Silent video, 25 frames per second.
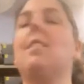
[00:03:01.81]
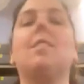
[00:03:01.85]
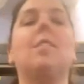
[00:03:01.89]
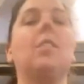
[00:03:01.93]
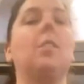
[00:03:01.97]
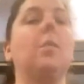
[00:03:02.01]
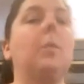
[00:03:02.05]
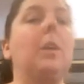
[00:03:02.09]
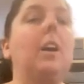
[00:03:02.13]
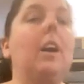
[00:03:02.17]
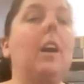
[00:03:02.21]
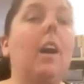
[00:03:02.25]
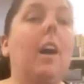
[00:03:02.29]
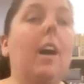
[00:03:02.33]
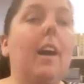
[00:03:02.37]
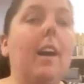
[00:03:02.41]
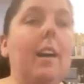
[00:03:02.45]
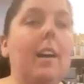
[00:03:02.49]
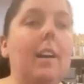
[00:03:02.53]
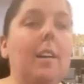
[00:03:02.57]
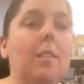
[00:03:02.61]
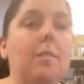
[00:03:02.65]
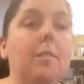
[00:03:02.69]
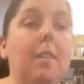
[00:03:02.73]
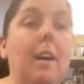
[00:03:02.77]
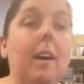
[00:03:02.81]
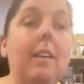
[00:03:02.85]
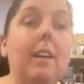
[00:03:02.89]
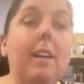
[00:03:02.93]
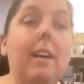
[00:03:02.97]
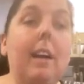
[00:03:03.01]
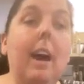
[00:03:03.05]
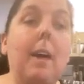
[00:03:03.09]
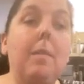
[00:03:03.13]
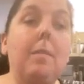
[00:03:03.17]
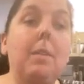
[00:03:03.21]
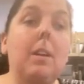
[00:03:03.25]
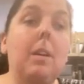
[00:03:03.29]
so we are in filing
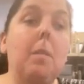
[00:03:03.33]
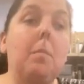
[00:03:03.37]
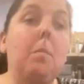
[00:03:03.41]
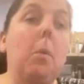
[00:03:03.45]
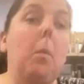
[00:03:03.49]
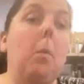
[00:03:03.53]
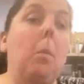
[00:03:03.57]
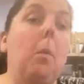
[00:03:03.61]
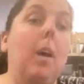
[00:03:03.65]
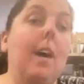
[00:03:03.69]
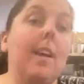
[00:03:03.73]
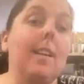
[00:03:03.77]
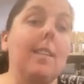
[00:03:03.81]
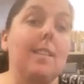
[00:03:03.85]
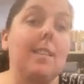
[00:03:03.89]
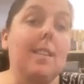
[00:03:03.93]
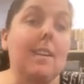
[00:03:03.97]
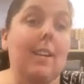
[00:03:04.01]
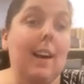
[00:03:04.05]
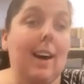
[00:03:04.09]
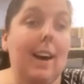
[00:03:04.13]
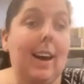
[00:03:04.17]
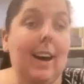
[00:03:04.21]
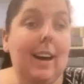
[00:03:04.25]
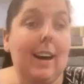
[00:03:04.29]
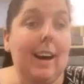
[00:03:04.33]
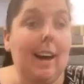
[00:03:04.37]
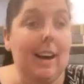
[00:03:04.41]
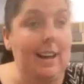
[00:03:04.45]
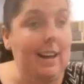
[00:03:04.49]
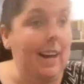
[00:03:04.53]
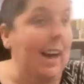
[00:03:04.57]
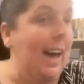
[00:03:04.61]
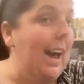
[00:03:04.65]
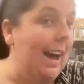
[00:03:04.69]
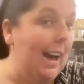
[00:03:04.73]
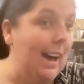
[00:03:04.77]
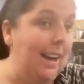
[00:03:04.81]
cabinet number 1 today
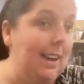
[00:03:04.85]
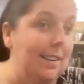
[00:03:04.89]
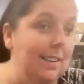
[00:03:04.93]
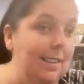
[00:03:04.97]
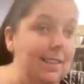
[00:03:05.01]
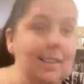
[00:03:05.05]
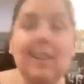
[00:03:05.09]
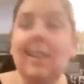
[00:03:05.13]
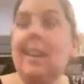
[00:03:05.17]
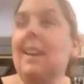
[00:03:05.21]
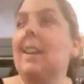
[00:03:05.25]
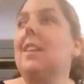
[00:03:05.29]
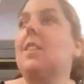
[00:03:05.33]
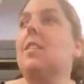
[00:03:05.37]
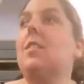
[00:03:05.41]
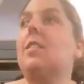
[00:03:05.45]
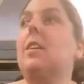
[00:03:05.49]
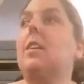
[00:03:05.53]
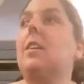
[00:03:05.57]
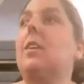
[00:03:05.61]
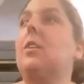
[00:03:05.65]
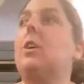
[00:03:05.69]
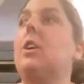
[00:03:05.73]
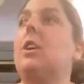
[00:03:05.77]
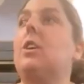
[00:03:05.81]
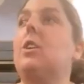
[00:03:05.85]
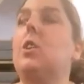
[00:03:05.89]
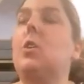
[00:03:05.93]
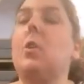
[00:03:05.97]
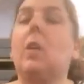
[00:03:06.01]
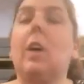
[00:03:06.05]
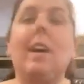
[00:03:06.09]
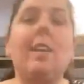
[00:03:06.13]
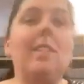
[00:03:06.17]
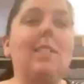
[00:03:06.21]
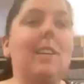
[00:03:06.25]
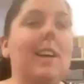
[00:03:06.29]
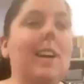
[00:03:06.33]
again. So good
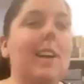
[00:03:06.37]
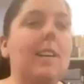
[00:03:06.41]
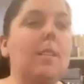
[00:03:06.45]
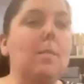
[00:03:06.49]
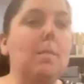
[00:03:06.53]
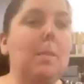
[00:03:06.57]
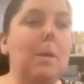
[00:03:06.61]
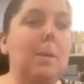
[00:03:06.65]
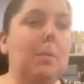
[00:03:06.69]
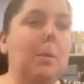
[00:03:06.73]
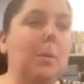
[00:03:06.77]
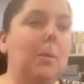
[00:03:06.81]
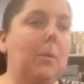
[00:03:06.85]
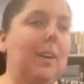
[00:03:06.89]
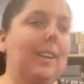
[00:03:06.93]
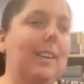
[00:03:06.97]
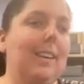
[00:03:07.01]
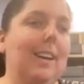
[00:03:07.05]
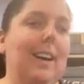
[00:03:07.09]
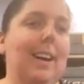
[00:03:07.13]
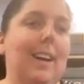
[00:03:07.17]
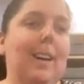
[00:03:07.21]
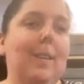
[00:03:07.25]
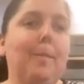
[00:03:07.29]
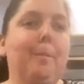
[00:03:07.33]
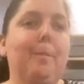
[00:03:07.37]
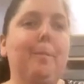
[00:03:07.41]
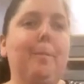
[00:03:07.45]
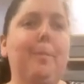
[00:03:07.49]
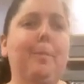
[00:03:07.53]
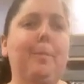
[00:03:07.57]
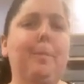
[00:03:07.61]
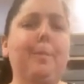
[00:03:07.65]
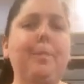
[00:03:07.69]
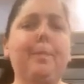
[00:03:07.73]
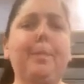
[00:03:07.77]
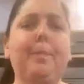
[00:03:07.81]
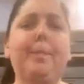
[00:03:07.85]
choice. I guess people really
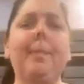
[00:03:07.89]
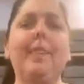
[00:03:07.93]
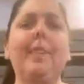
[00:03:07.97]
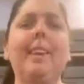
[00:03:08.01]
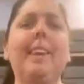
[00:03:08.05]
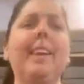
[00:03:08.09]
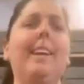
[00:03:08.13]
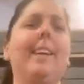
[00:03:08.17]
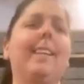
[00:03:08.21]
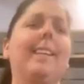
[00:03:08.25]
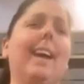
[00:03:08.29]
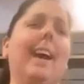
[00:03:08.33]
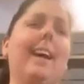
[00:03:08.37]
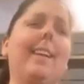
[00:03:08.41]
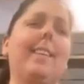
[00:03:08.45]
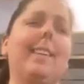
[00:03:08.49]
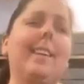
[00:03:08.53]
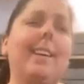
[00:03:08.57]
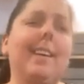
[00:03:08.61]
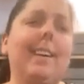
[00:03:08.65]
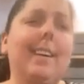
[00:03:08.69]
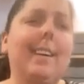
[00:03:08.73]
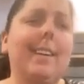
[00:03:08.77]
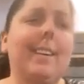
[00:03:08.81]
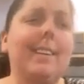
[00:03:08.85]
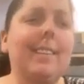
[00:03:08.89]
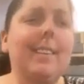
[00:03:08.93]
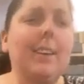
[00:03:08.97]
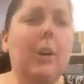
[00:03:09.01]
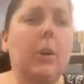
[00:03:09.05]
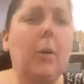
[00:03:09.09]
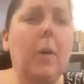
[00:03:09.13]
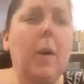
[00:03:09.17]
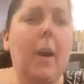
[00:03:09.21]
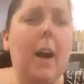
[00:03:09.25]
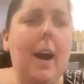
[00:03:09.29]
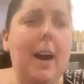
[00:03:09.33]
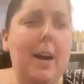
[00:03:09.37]
like the
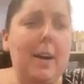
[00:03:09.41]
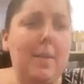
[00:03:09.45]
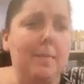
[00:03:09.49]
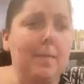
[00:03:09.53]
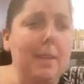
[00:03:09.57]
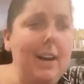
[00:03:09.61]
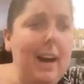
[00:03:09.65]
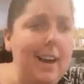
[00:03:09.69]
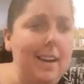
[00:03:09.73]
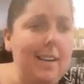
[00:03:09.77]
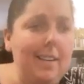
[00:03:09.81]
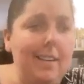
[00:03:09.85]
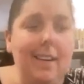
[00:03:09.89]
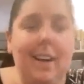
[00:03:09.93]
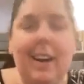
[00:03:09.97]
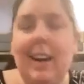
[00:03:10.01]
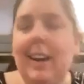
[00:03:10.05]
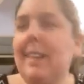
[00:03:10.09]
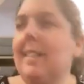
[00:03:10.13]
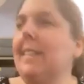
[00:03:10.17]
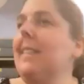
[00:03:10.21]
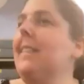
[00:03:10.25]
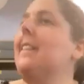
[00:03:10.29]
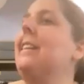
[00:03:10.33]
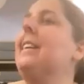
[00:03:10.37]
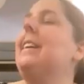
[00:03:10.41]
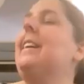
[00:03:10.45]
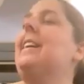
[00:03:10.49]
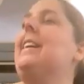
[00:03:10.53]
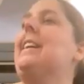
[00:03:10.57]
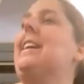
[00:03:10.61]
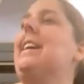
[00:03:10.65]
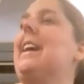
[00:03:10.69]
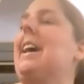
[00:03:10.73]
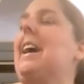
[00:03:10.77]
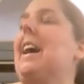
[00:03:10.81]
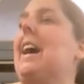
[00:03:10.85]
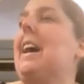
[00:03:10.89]
crime kind of thing.
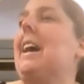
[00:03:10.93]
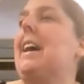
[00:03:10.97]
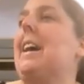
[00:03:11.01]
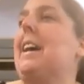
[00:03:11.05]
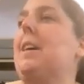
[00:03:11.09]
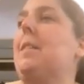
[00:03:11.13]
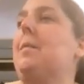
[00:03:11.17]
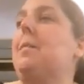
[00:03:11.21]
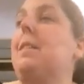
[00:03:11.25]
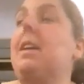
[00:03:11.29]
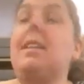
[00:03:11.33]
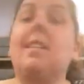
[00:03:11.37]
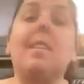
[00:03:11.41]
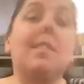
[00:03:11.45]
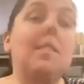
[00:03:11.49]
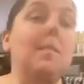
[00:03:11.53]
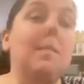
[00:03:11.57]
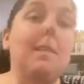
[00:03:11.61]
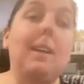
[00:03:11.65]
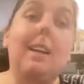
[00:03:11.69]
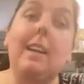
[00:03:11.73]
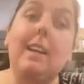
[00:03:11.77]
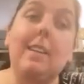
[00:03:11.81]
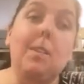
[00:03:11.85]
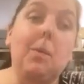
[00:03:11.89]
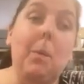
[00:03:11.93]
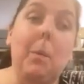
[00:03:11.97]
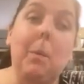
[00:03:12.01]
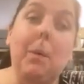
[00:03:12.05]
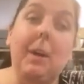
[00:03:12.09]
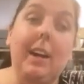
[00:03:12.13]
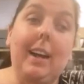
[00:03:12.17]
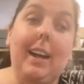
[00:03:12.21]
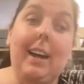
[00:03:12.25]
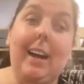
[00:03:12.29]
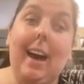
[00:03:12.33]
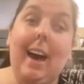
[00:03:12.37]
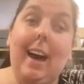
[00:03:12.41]
That doesn't mean that's what we're
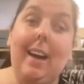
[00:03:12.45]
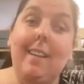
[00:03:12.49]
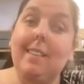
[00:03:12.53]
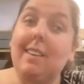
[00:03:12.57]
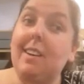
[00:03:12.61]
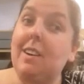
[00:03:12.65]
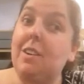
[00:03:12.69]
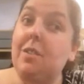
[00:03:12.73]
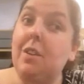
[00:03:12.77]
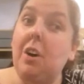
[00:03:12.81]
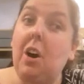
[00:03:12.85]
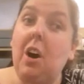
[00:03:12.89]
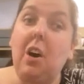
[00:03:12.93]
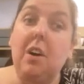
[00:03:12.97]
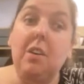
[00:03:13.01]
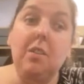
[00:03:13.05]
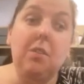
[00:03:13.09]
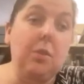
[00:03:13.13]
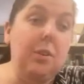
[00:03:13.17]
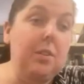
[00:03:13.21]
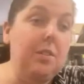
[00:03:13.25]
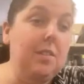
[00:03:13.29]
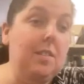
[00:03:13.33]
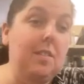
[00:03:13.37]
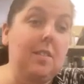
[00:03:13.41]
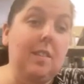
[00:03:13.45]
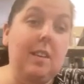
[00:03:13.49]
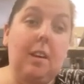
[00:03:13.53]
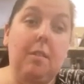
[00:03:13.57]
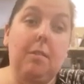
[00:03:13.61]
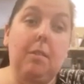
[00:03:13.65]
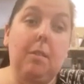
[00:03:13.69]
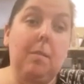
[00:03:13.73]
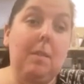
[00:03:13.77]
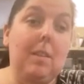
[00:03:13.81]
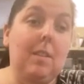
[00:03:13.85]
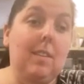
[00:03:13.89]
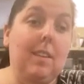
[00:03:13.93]
going to get. There's all sorts of stuff
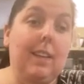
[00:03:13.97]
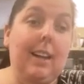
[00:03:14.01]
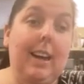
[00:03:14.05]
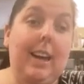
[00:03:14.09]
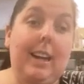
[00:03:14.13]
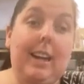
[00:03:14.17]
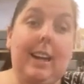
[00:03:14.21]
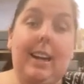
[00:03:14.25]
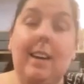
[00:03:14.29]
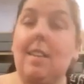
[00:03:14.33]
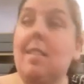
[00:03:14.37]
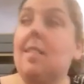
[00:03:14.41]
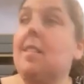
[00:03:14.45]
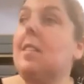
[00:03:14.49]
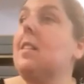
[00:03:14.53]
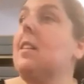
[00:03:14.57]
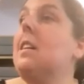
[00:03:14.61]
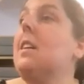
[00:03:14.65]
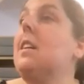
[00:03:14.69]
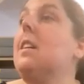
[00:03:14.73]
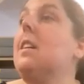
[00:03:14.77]
in miscellaneous.